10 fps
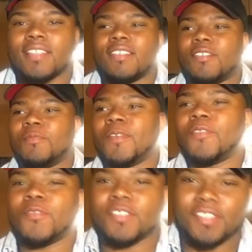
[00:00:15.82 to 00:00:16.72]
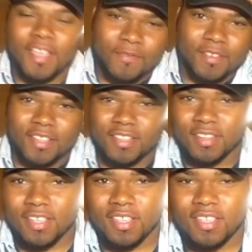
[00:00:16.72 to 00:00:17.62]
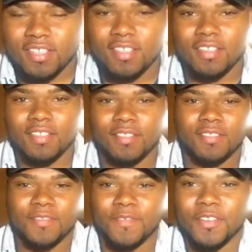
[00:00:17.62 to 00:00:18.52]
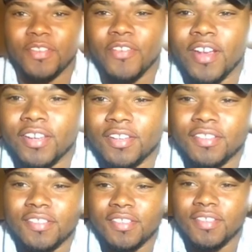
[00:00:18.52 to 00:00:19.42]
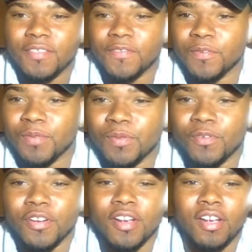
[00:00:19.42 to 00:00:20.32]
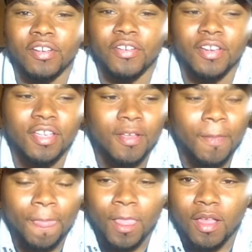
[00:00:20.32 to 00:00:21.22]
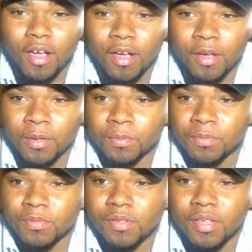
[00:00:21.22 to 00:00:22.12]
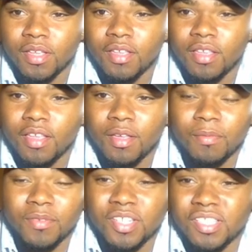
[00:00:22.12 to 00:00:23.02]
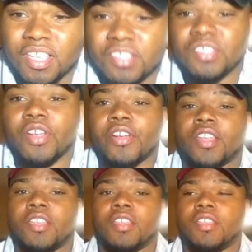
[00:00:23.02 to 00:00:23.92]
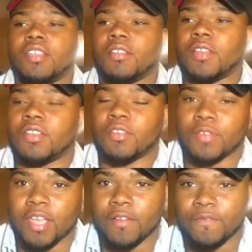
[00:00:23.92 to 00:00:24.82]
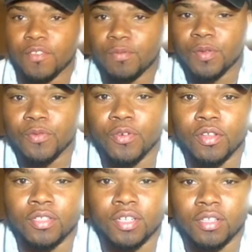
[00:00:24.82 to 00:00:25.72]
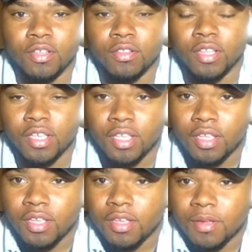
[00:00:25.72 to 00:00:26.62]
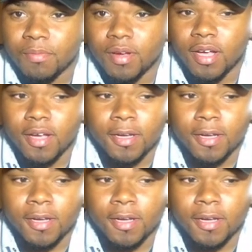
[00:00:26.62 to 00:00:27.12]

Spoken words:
Hope everyone's having a good night. It's for the grinders. It's for people who are hungry. Let me just get started. I know we got a few people rolling in a little late, but